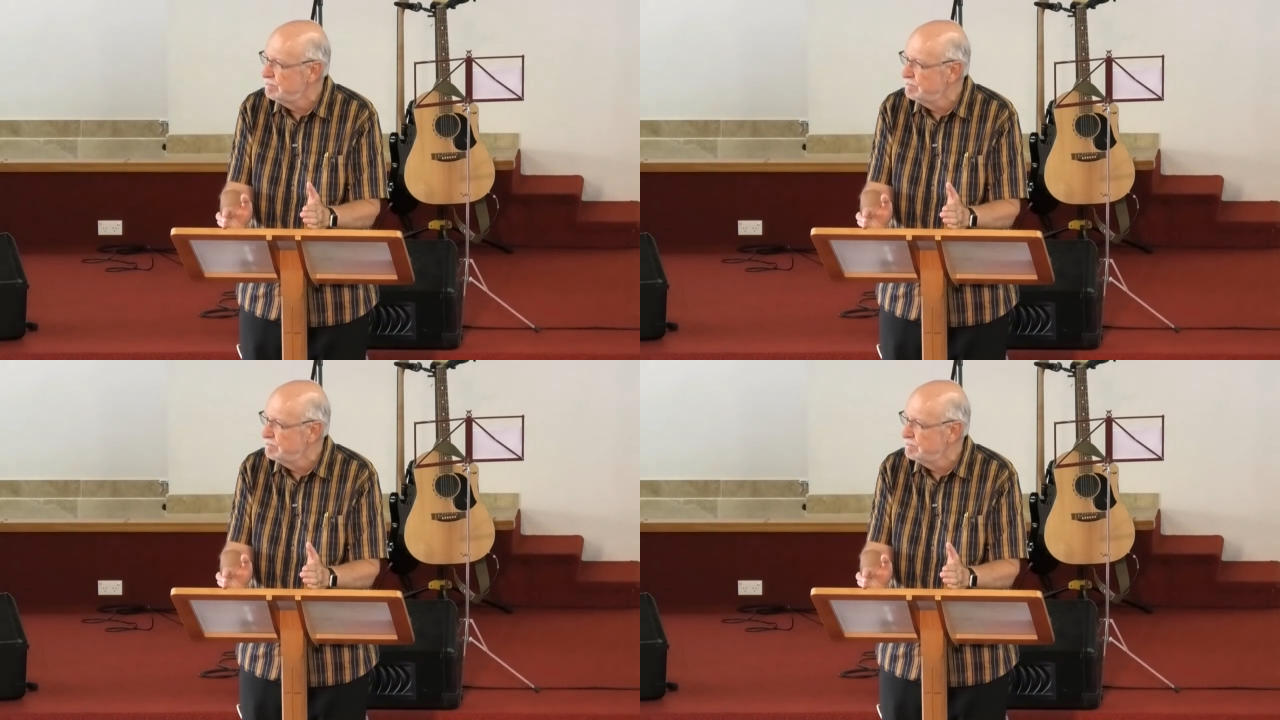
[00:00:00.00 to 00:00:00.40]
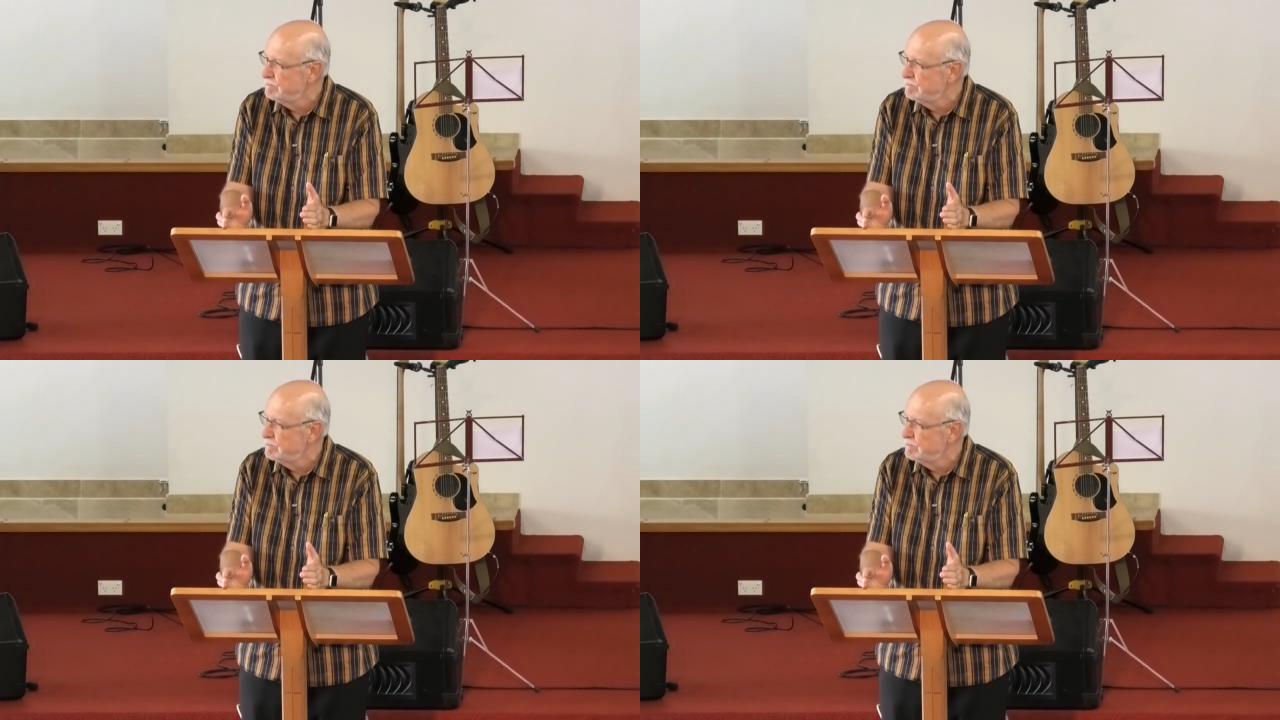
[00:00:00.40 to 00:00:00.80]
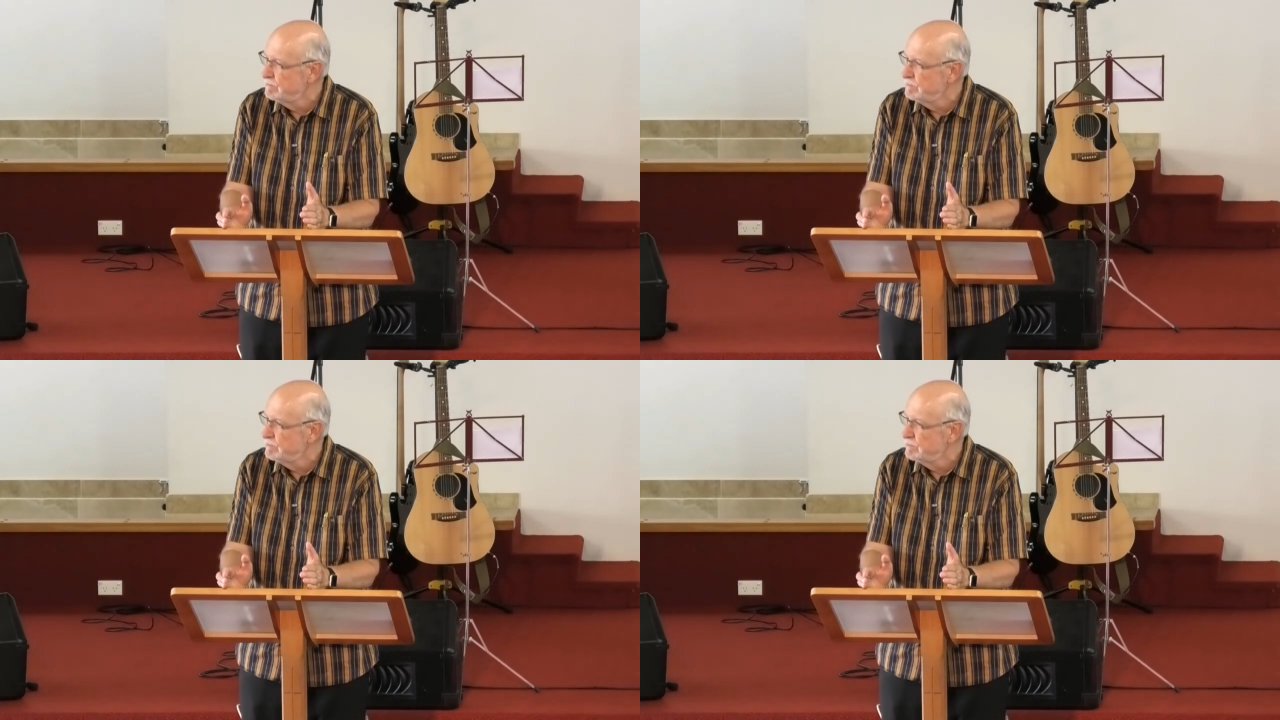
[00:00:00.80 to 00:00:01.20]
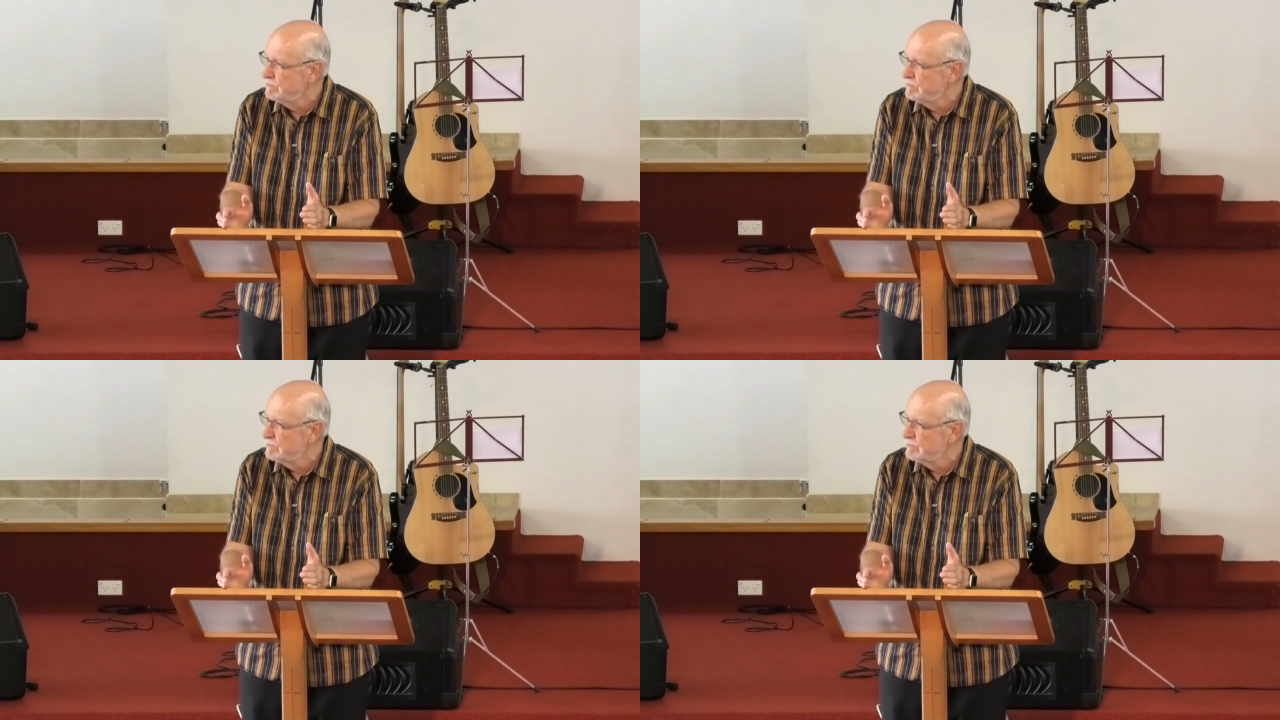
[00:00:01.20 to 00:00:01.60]

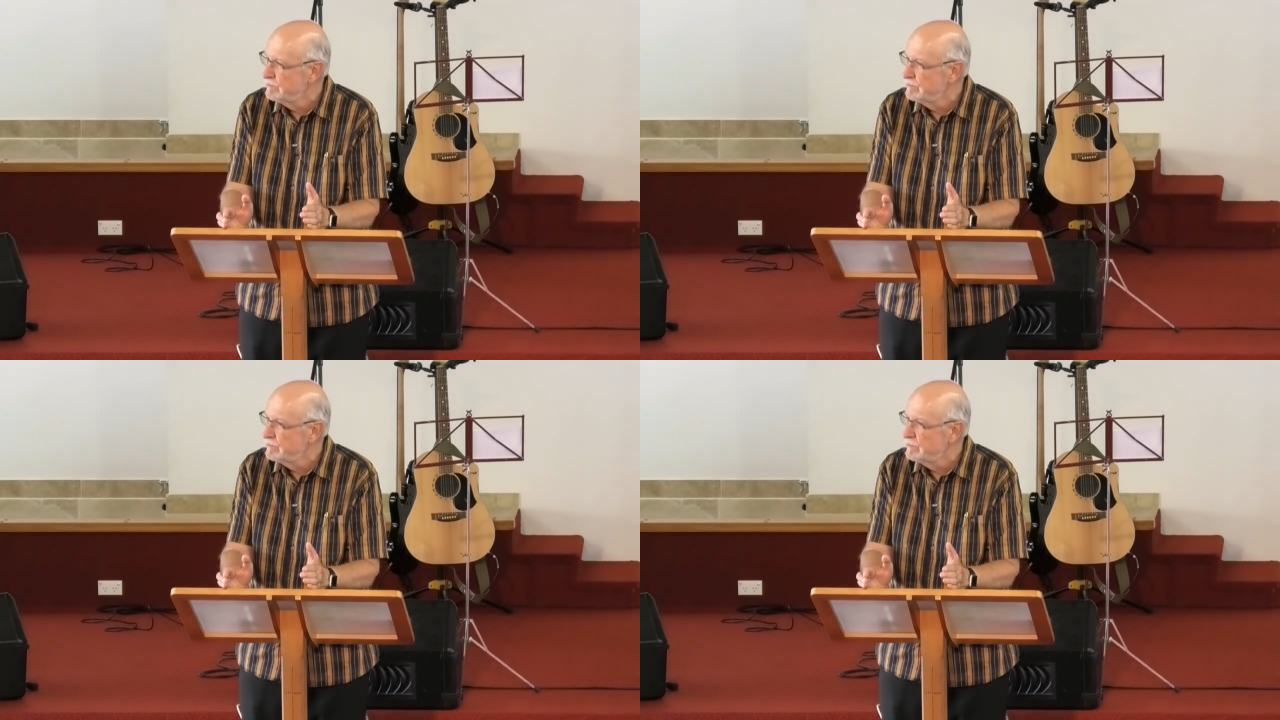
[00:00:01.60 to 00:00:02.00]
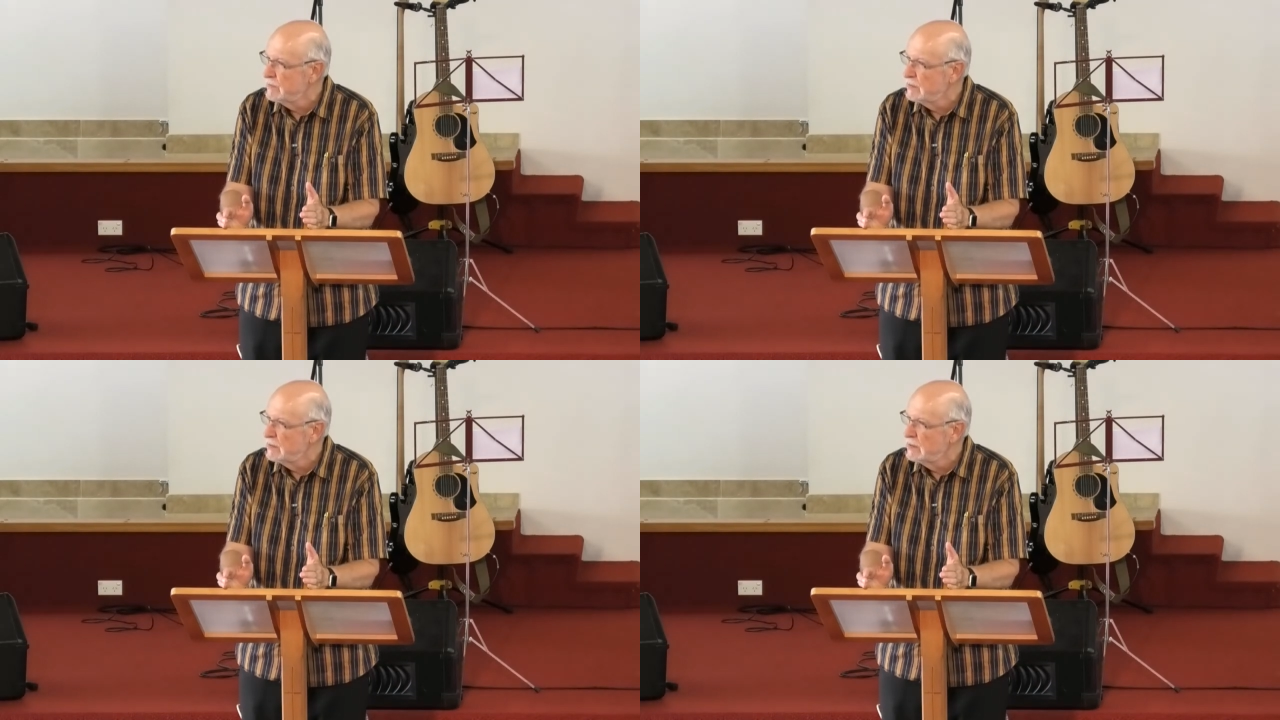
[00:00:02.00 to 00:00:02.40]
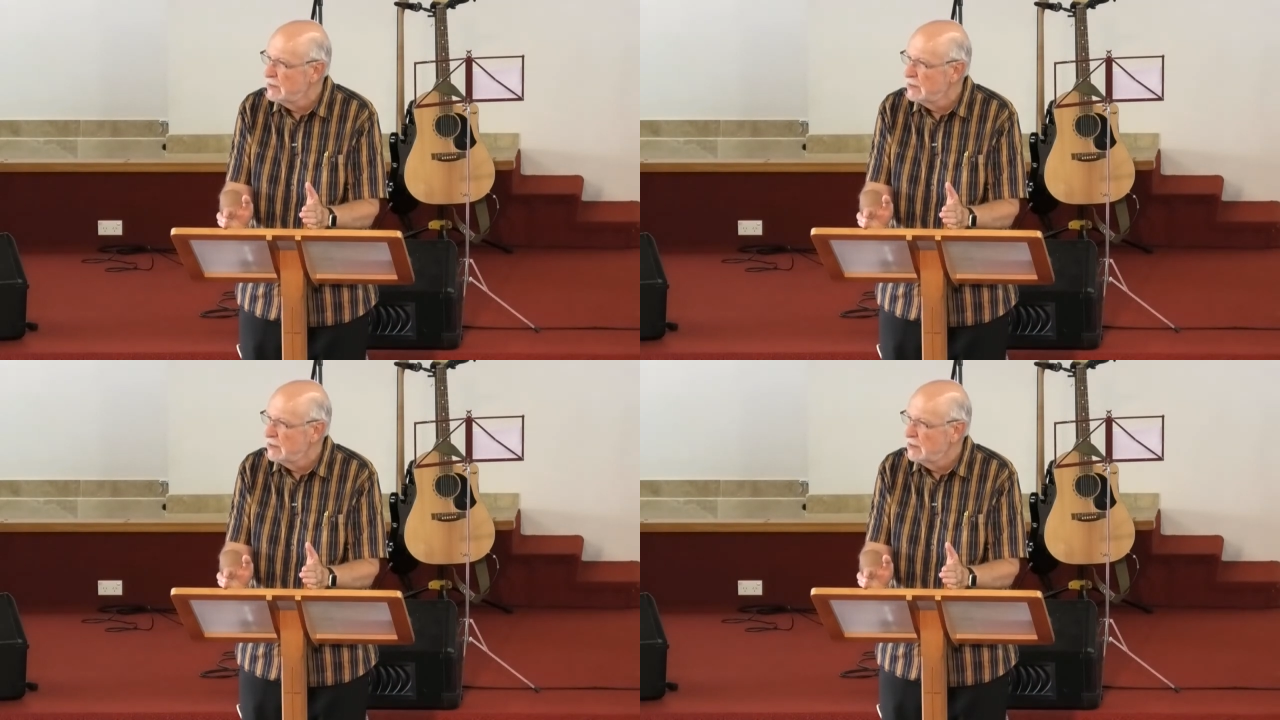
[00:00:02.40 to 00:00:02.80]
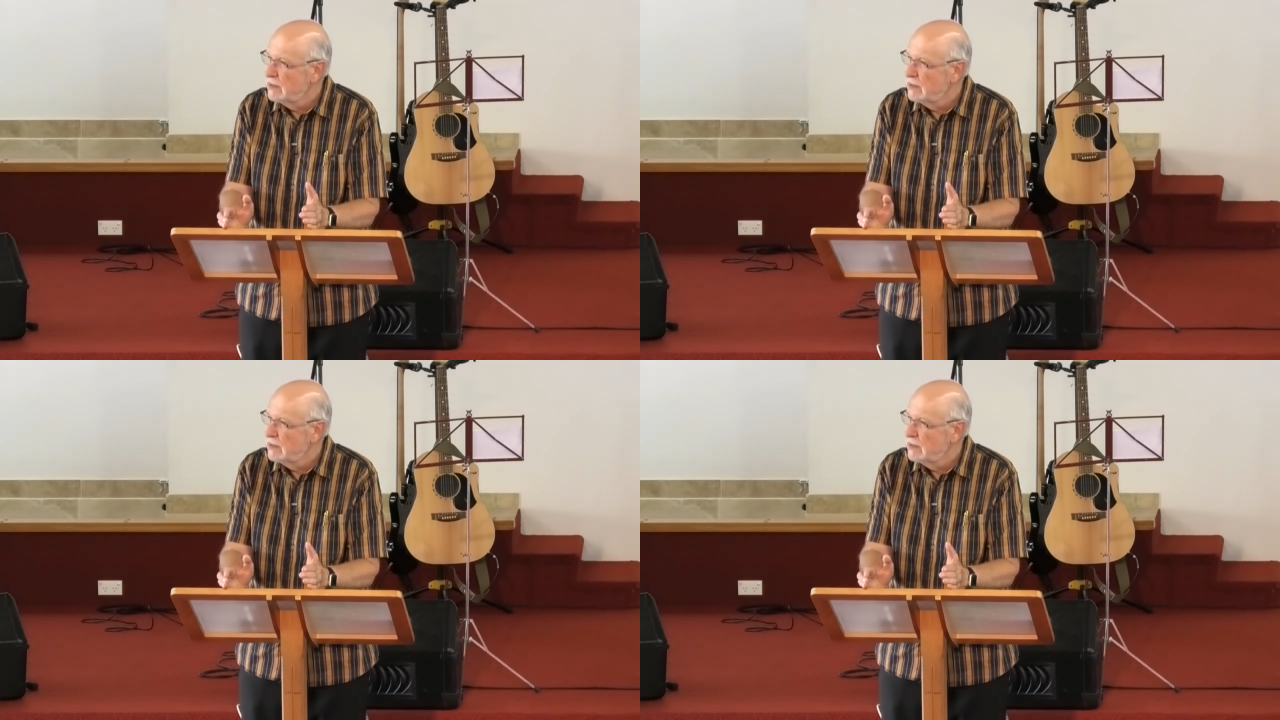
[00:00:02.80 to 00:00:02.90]
(silence)